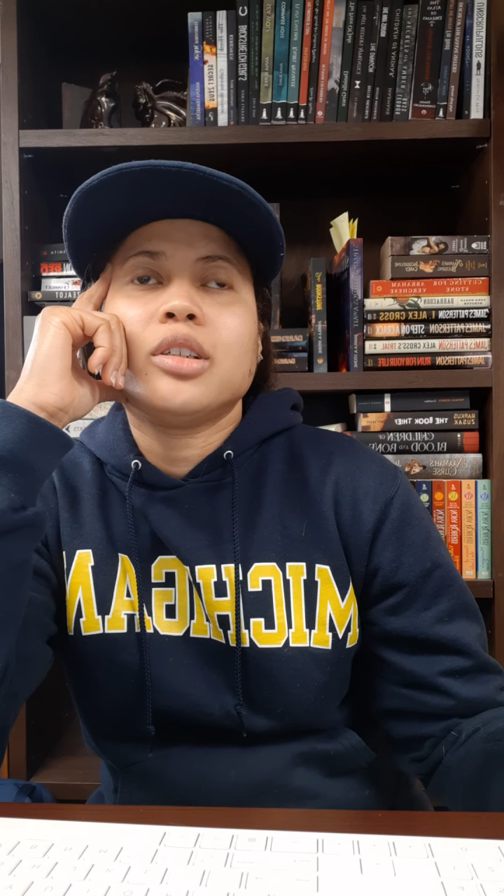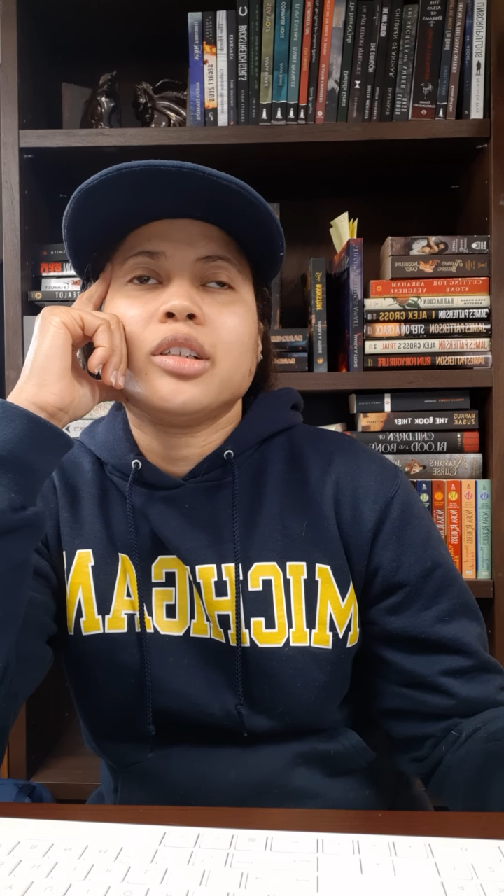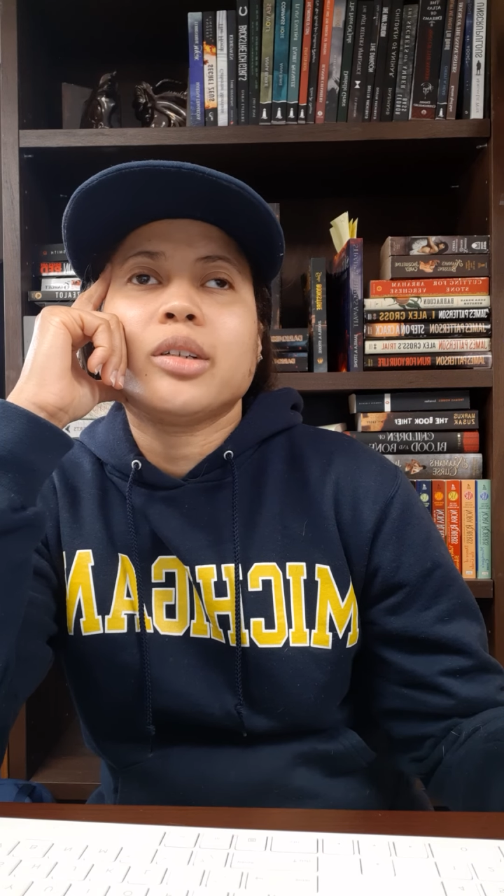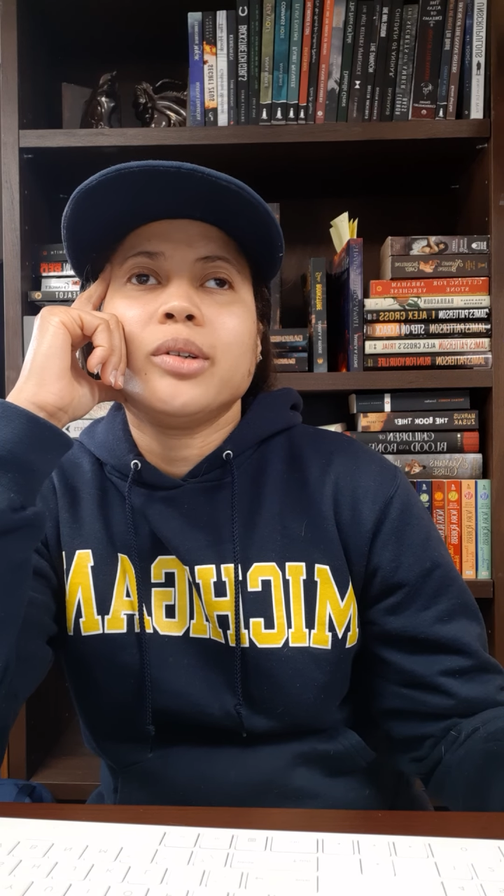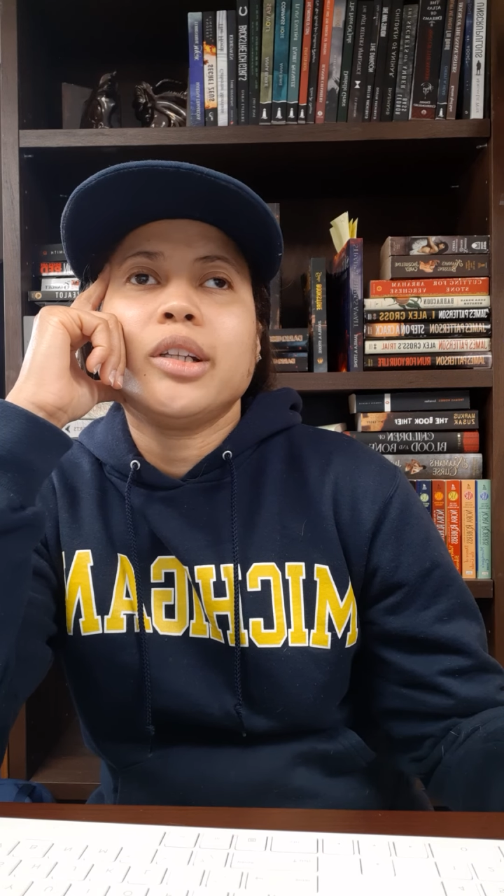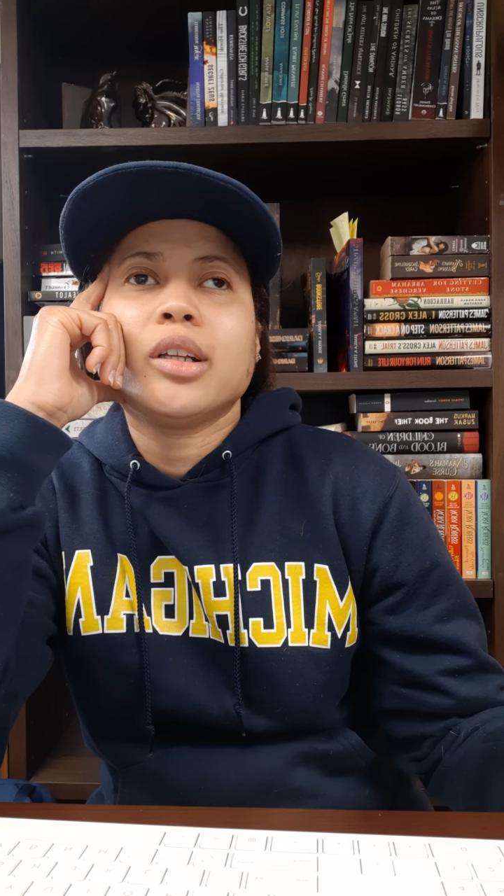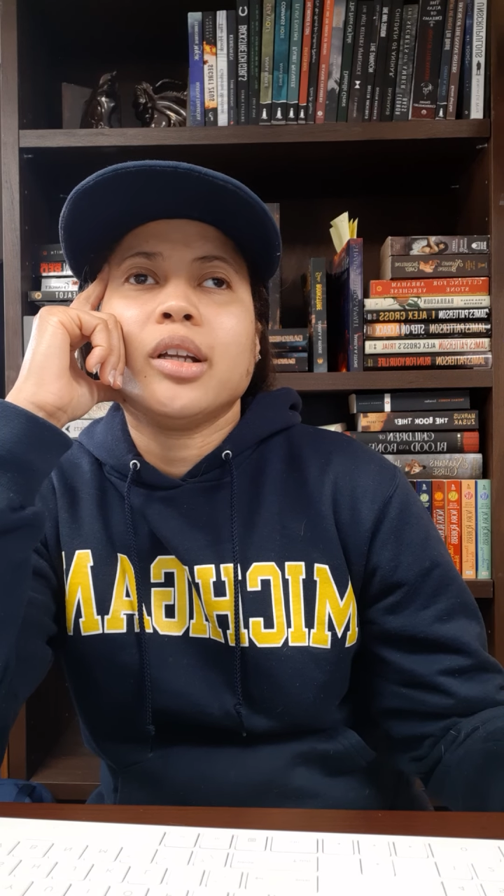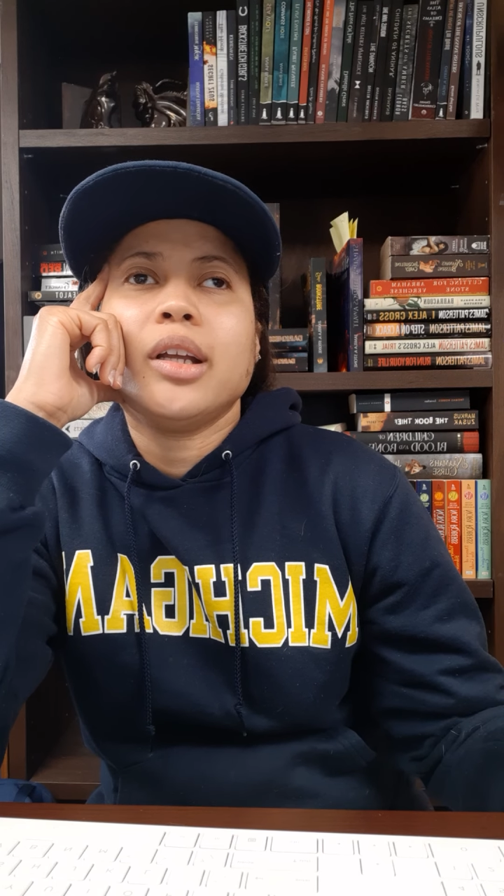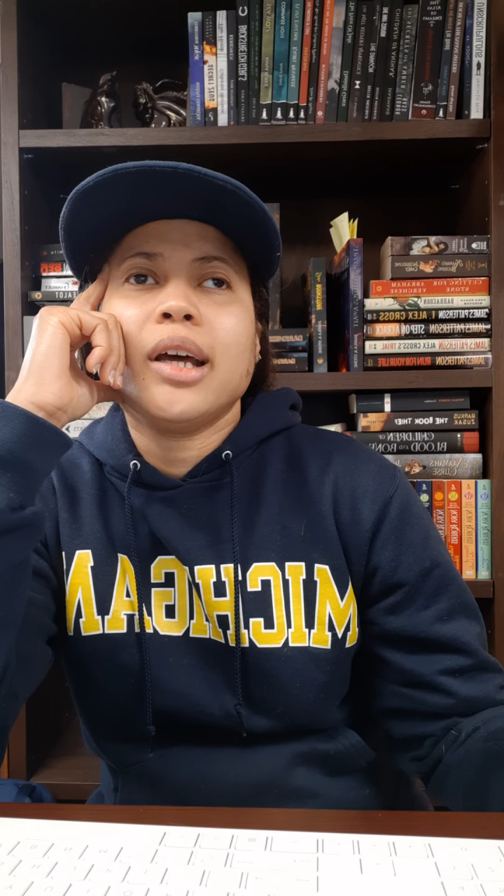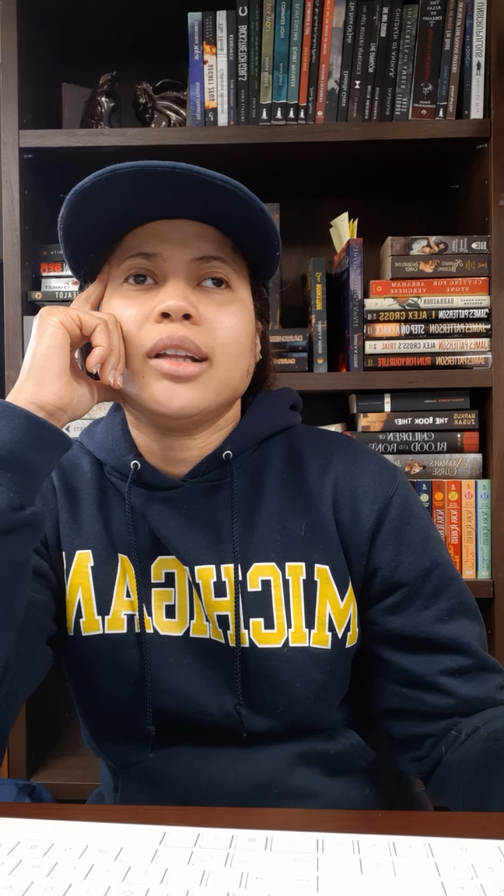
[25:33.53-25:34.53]
just
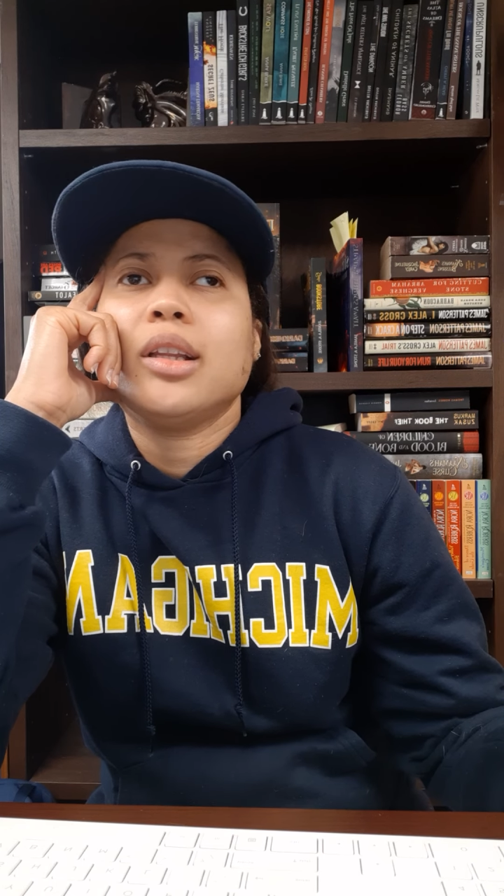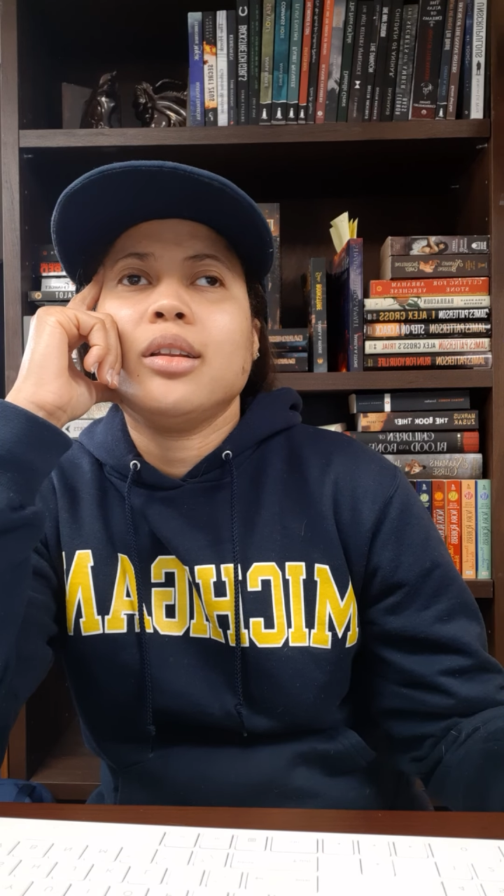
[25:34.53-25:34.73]
recently, and I